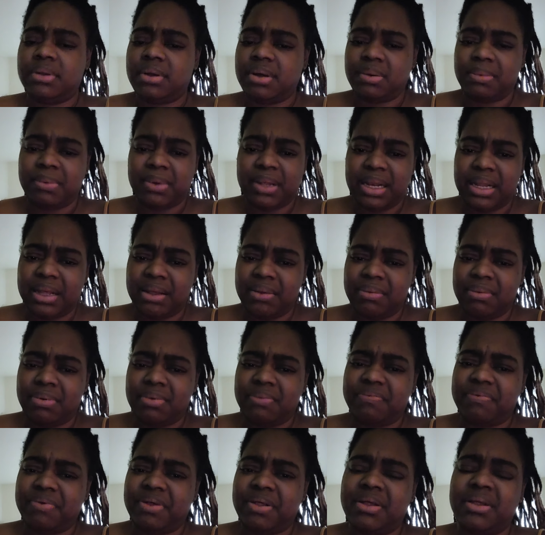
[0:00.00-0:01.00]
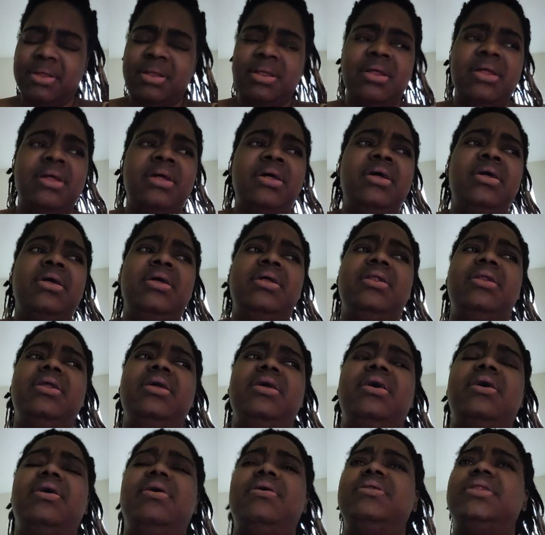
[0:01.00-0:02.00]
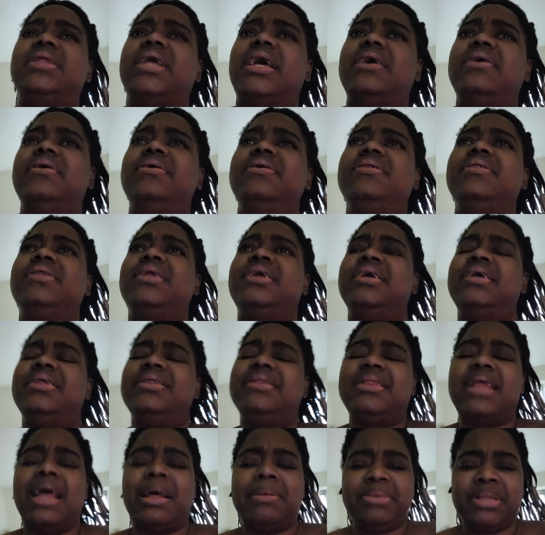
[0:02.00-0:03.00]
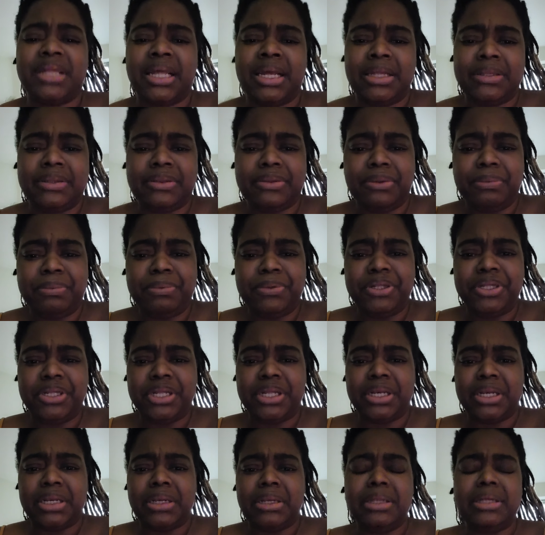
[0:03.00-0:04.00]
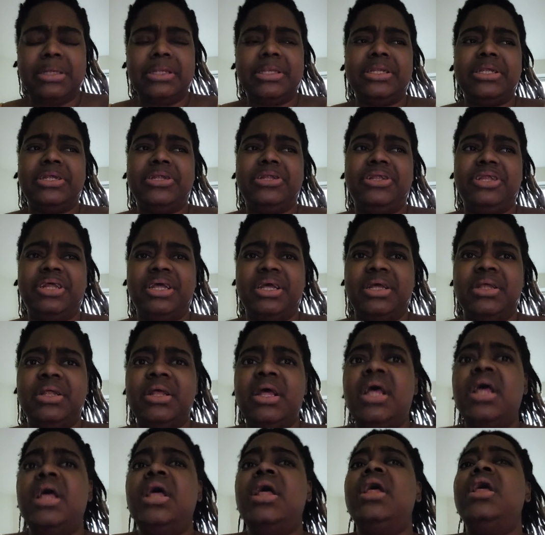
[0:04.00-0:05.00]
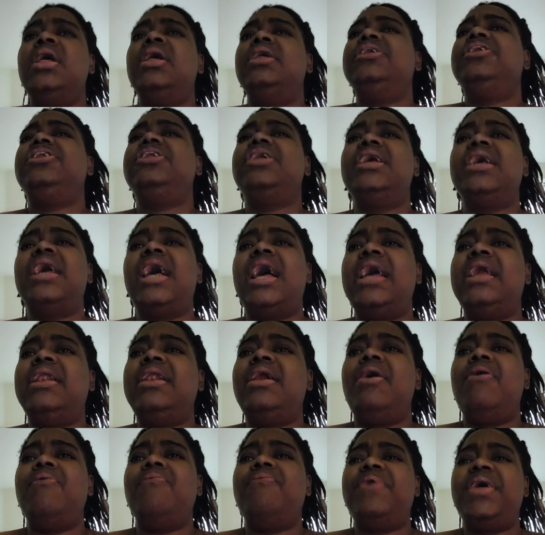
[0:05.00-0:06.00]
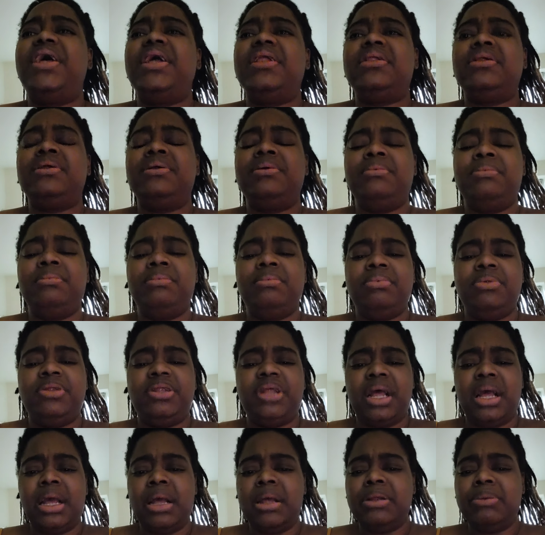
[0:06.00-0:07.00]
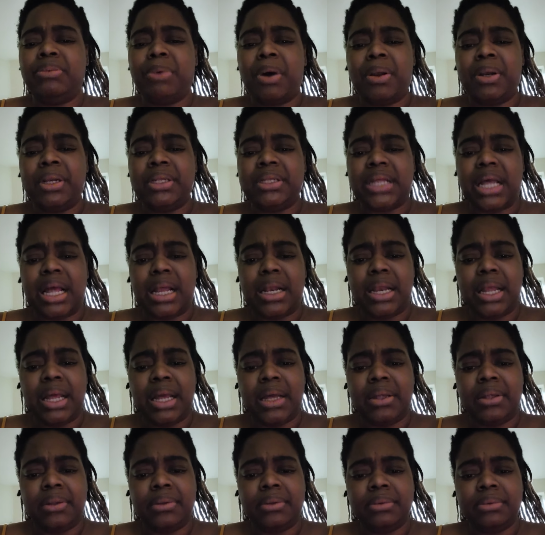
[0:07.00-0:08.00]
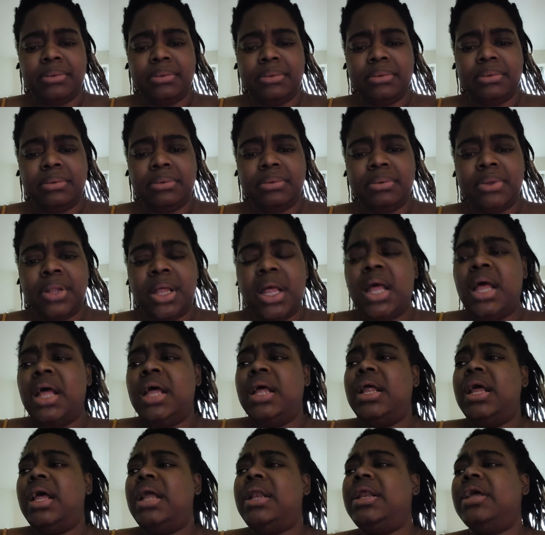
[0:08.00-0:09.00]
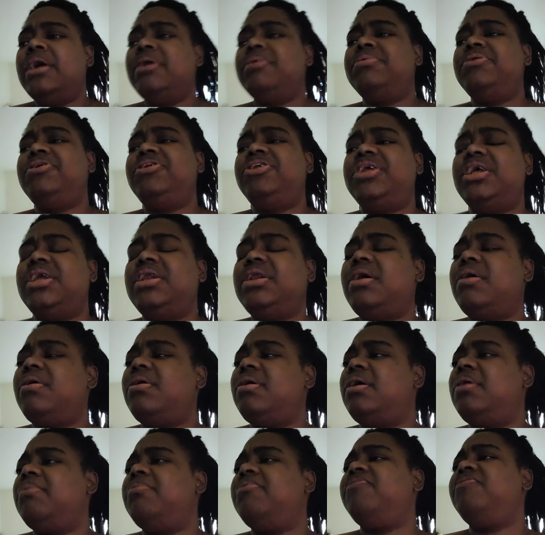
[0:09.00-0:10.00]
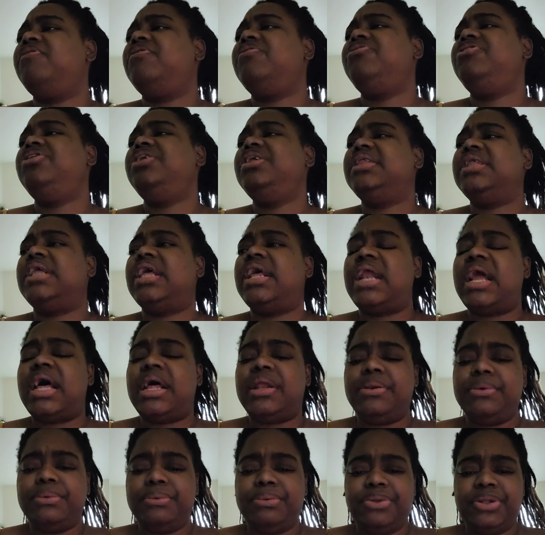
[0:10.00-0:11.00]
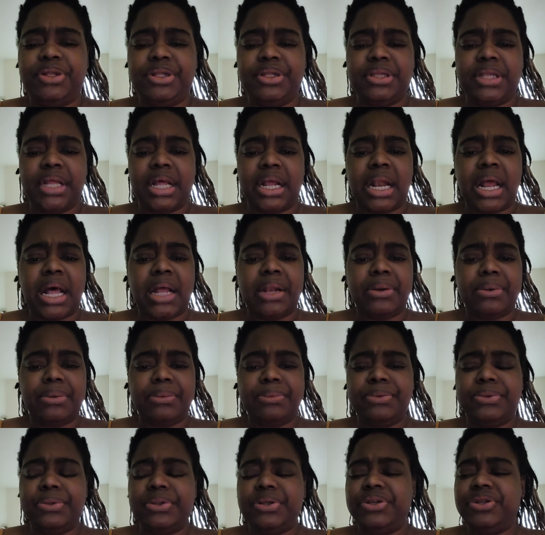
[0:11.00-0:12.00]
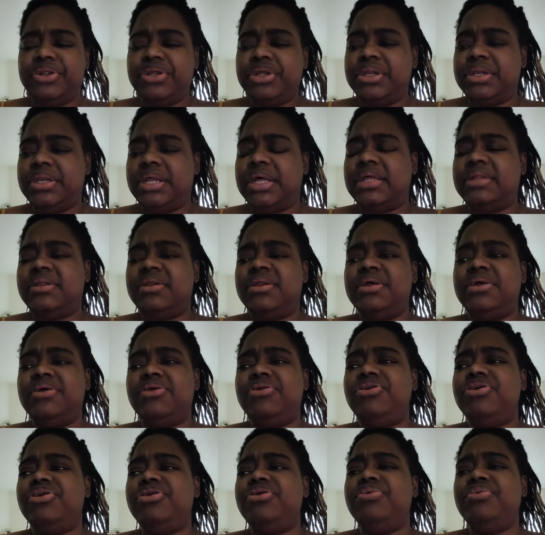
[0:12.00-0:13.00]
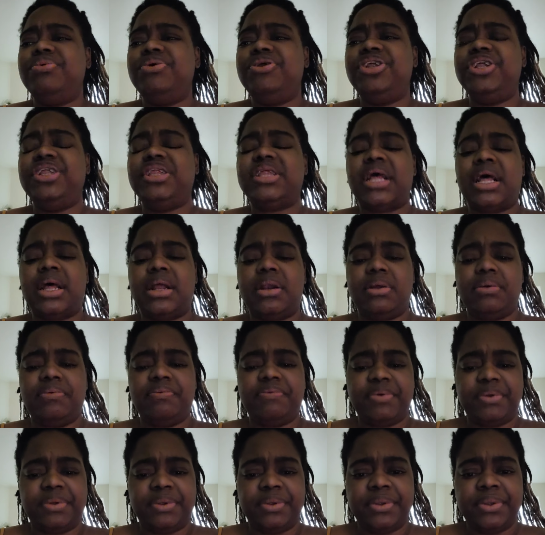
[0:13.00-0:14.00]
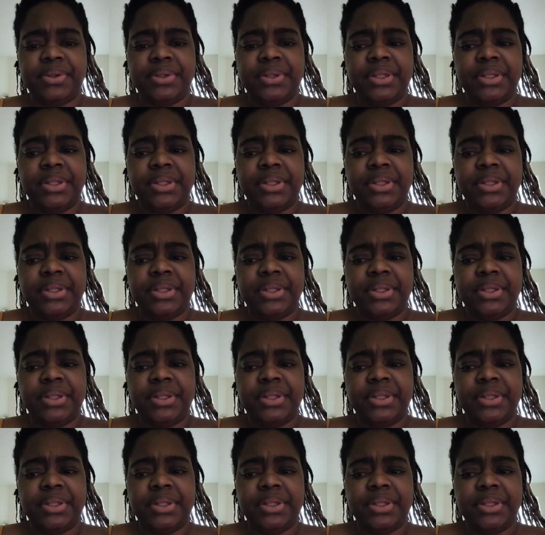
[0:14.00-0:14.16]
or whatever the fuck. These hoes out here saying, stop saying stupid shit and look at this shit. She ain't no victim. She wanted that nigga. That nigga was cheating on her before she said I do. She said I do to the cheating ass nigga. She knew what she signed up for.